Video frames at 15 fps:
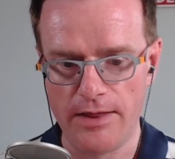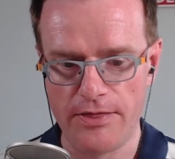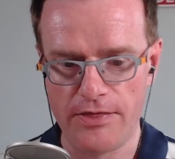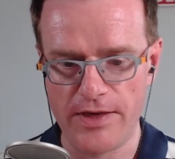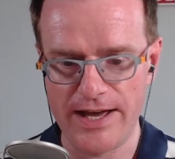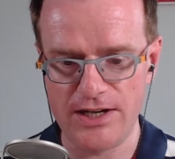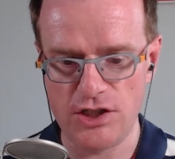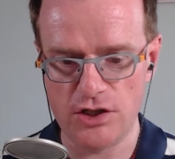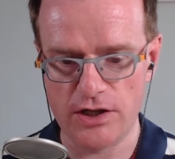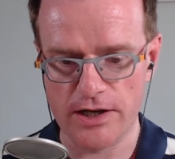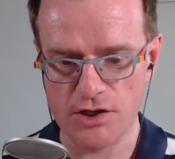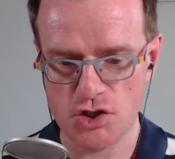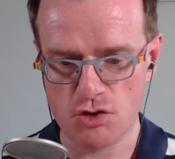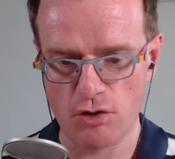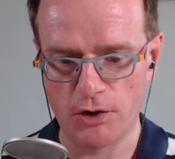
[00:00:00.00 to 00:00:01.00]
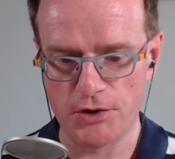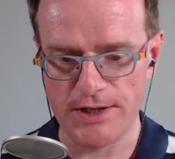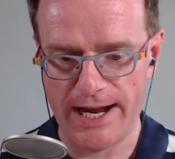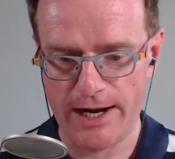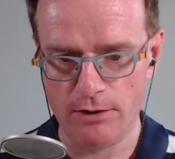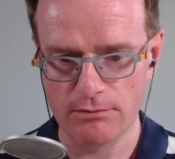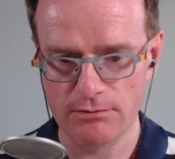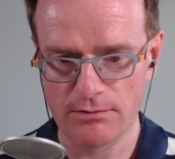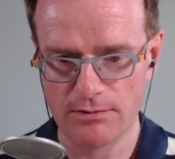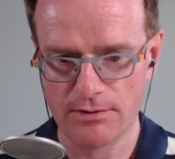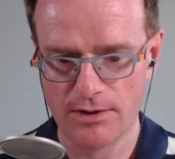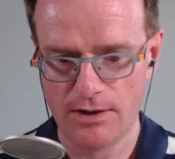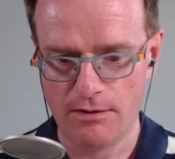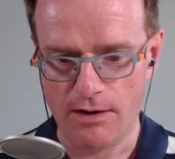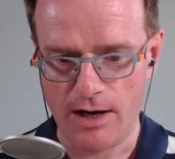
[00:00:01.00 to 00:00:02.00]
Then you go scroll down
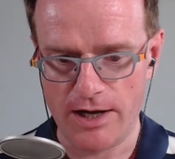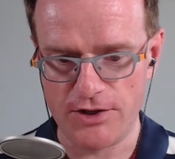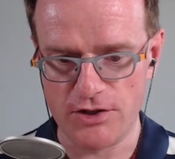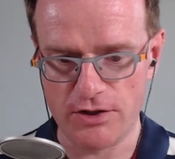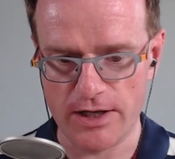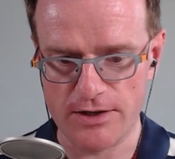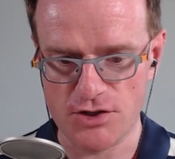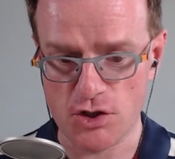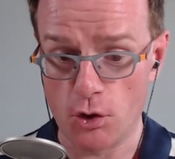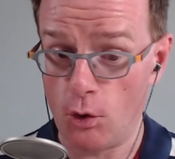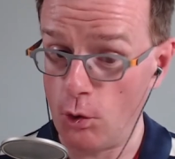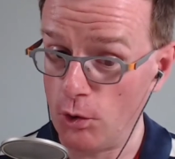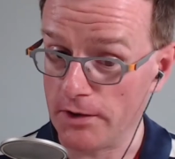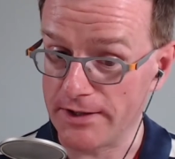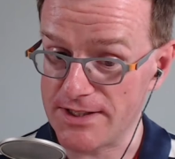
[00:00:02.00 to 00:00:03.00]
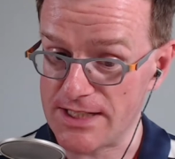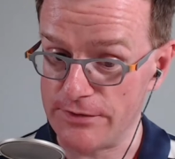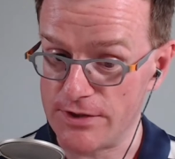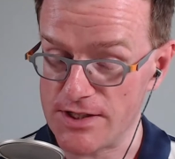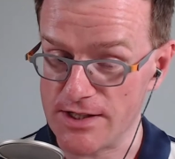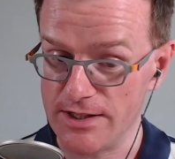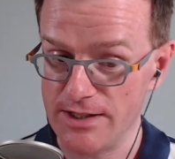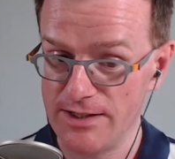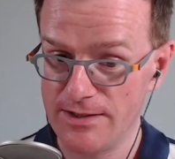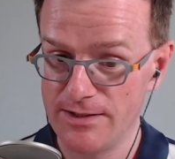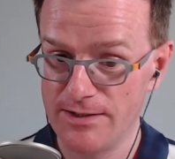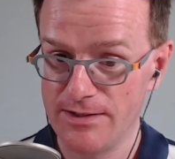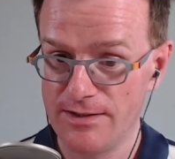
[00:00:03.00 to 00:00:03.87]
and you go to all activity.